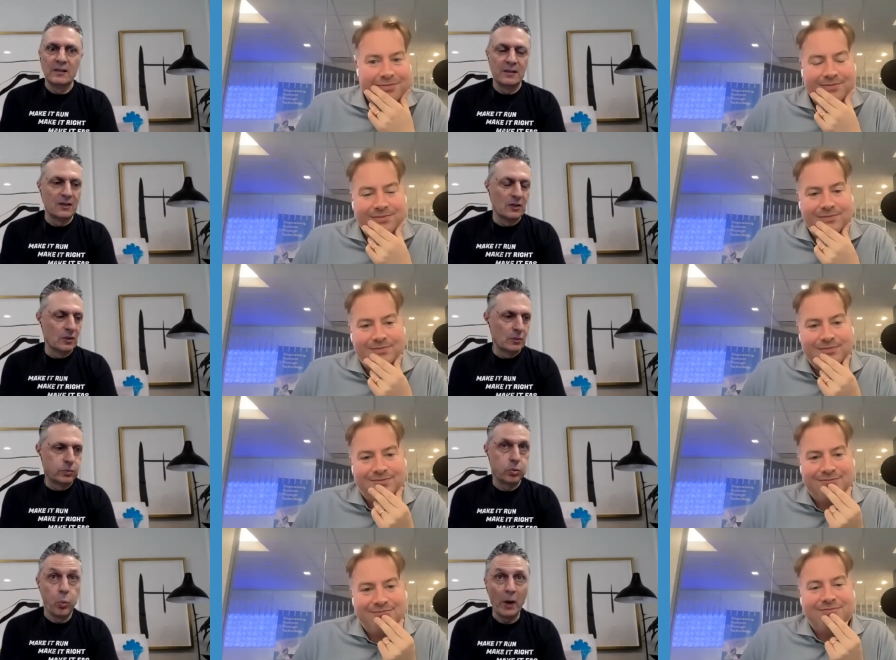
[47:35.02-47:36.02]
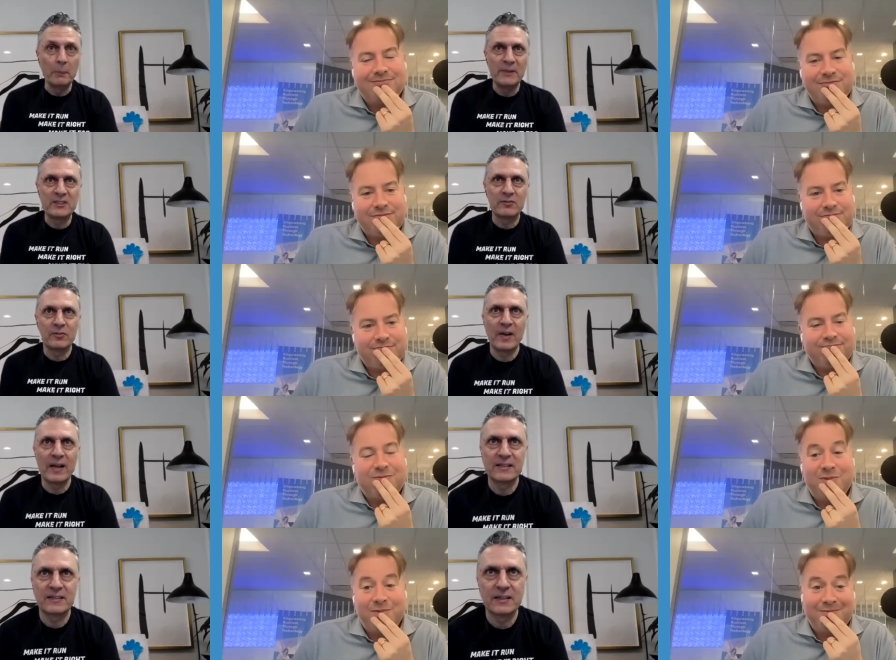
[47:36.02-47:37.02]
Speaker 1: Oh, one one piece of
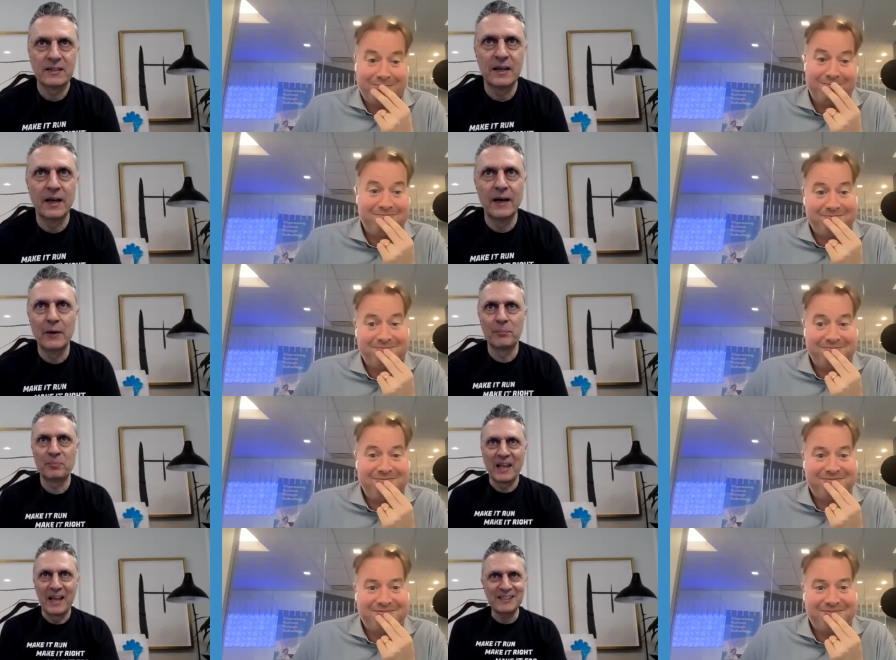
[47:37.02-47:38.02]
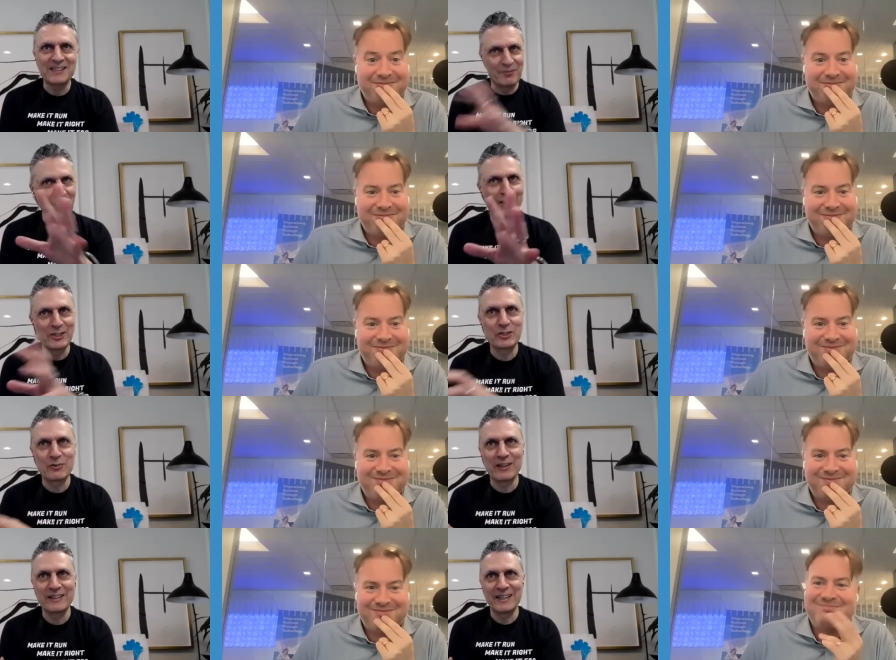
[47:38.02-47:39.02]
advice. Um, that's very
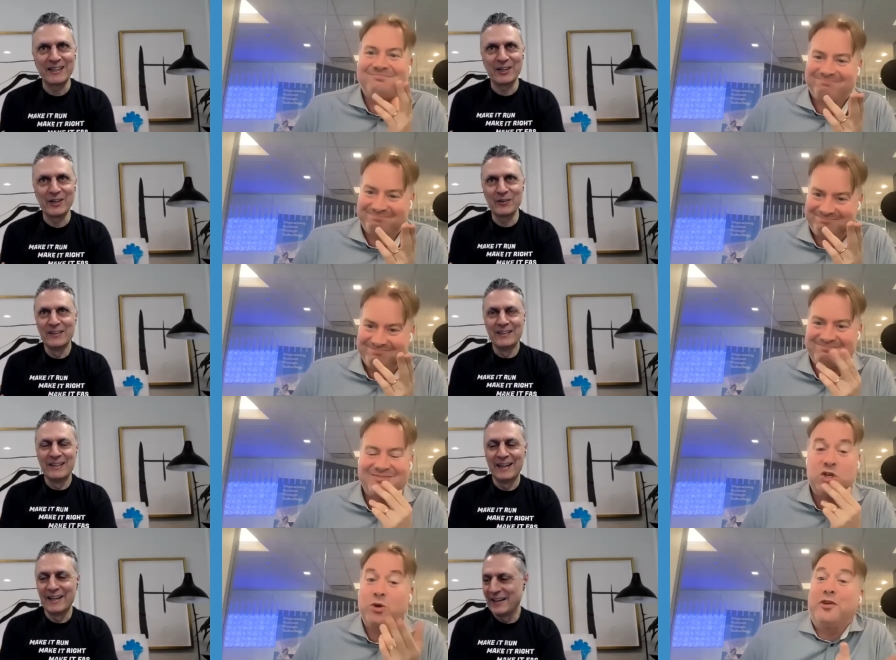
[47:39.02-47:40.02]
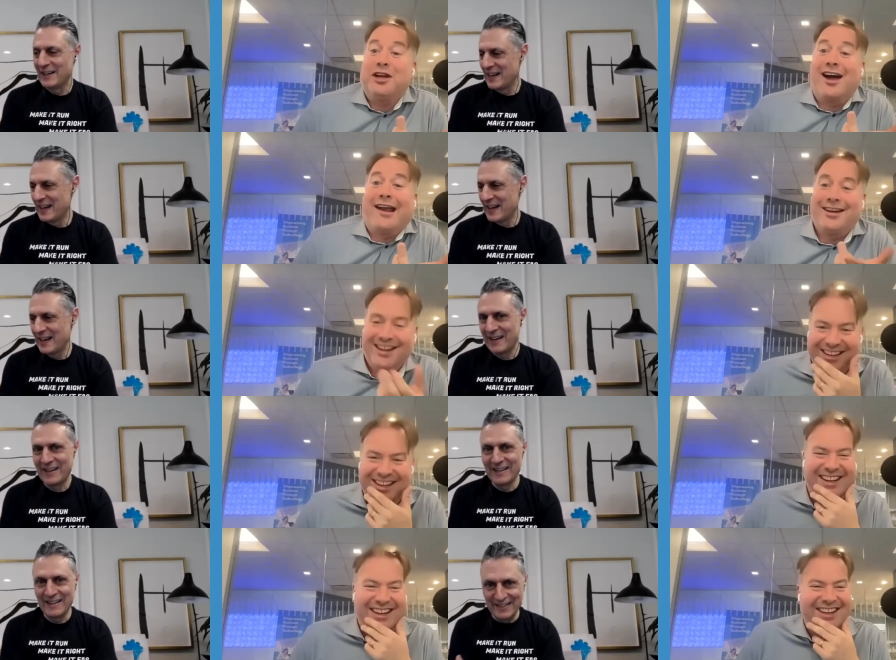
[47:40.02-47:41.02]
constricting, you know. Two if you got it.
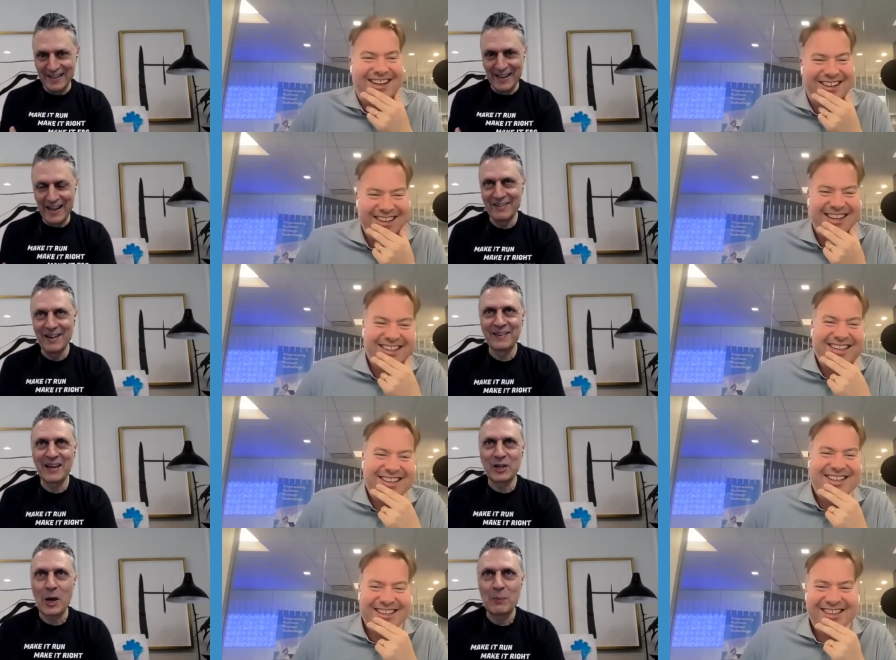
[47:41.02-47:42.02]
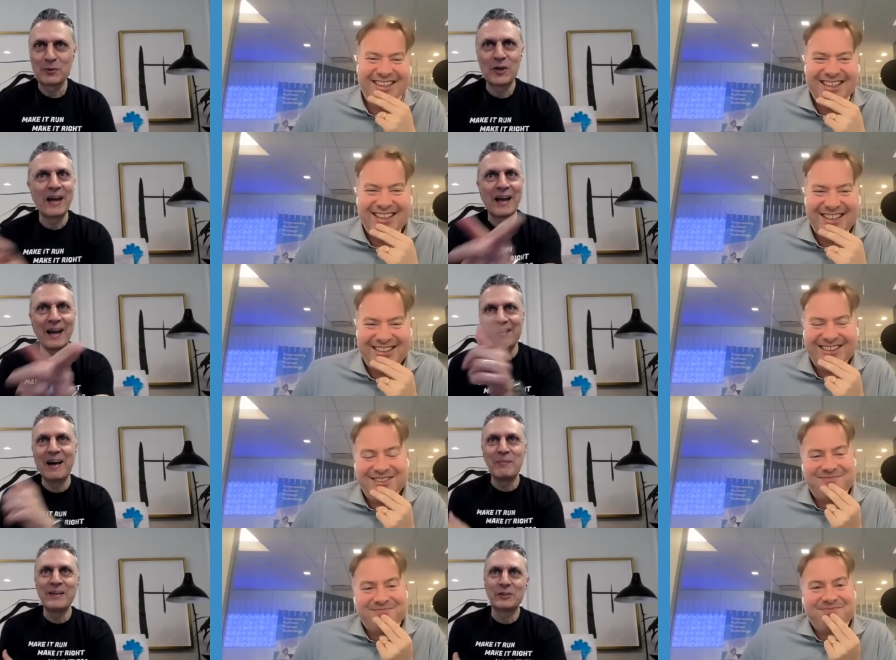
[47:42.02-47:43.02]
uh, uh yeah, I, I, got a couple. So I, I,
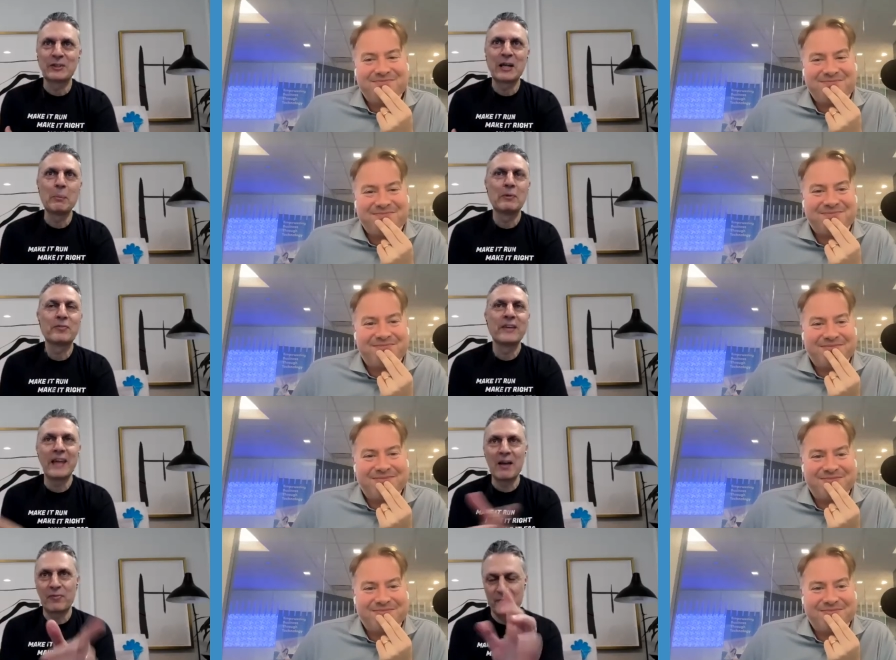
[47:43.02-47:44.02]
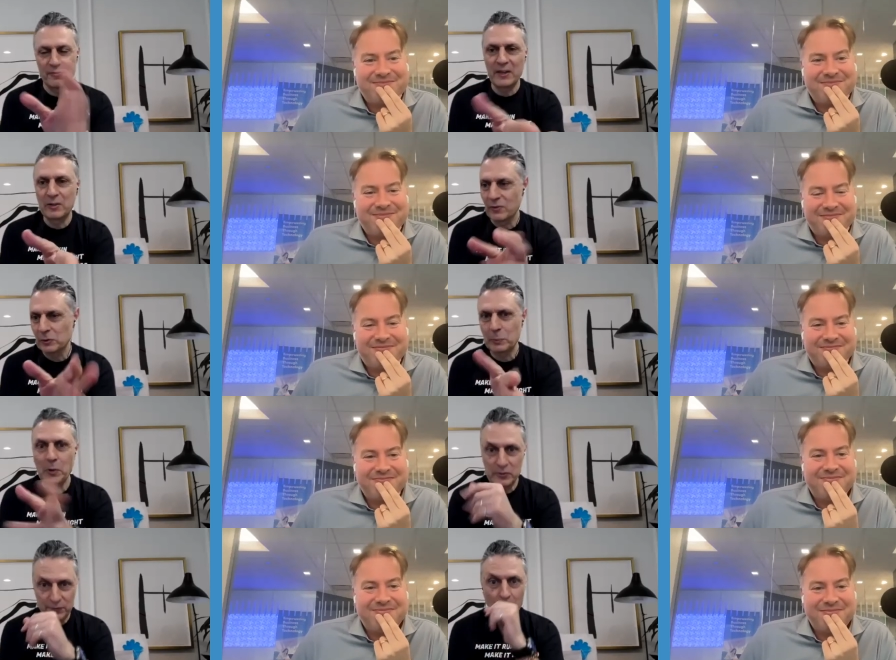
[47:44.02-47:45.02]
have been to a couple of VEF Vancouver
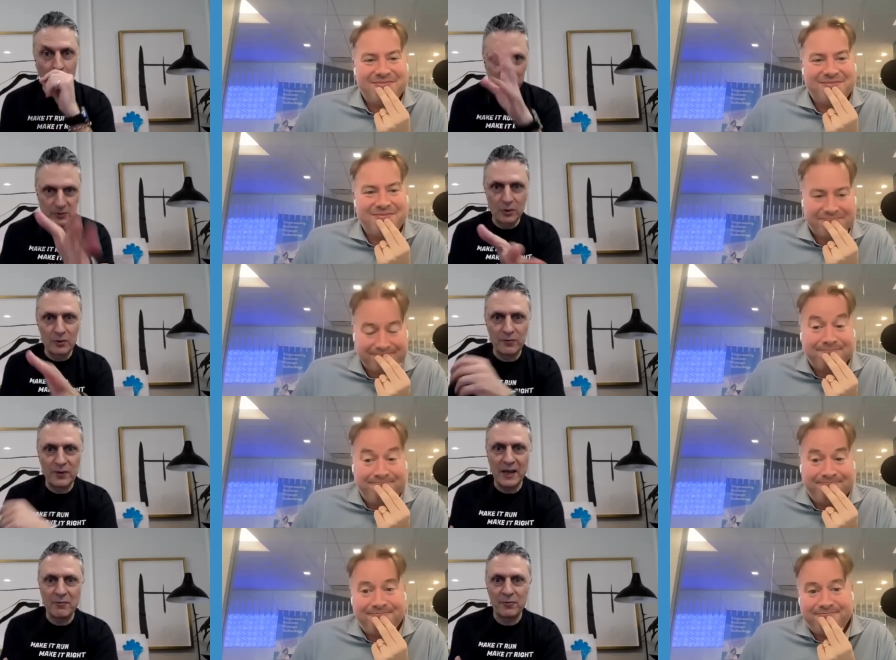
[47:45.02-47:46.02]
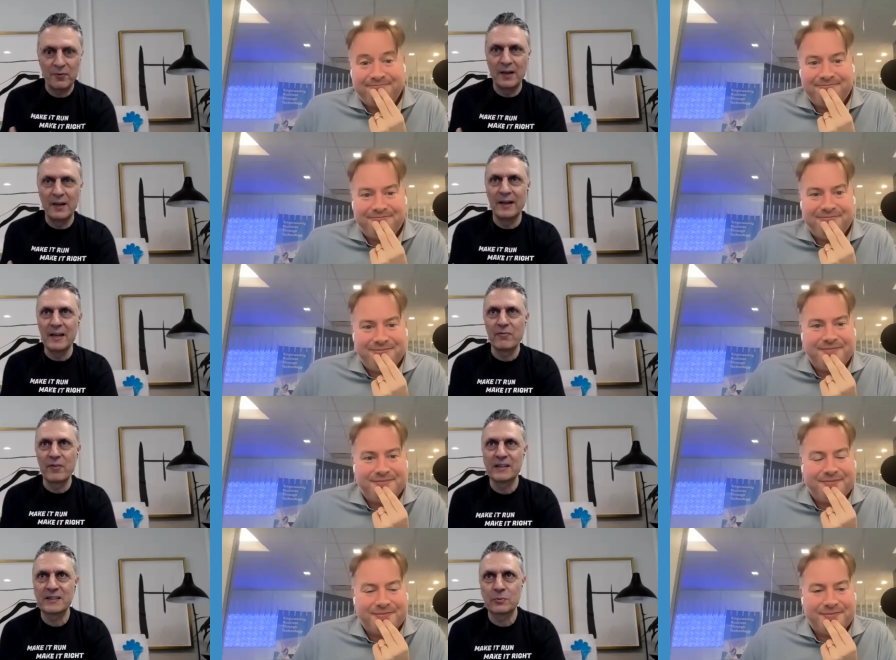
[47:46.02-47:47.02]
Entrepreneurs Forum, you know, the mm-hmm. VEF uh,
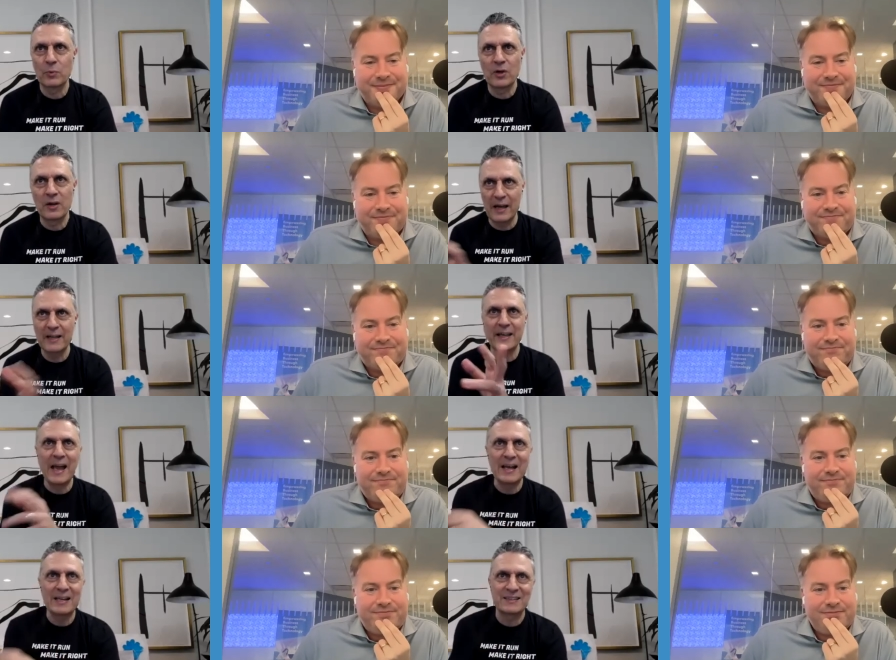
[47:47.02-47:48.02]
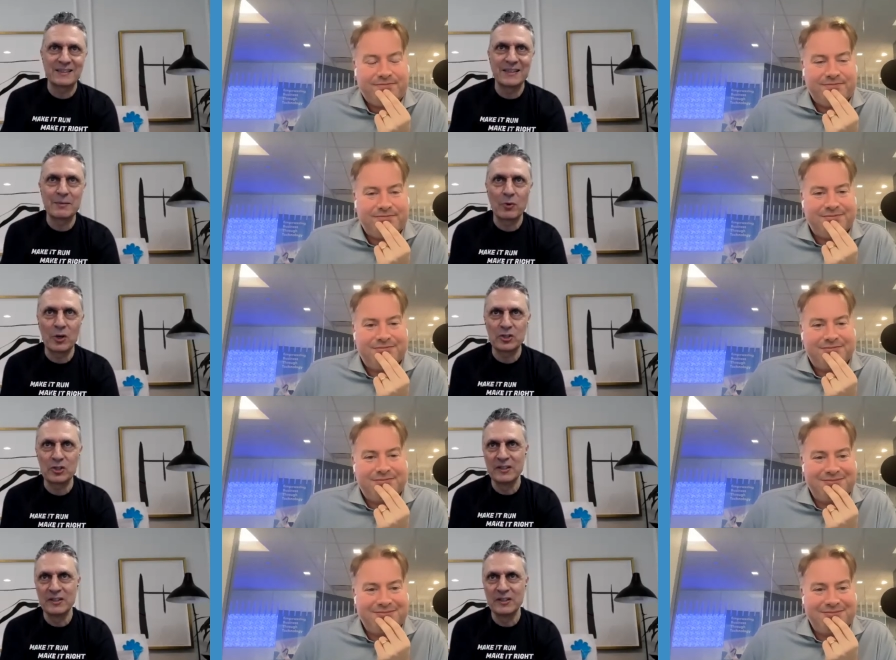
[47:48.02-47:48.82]
events where I get asked the same question.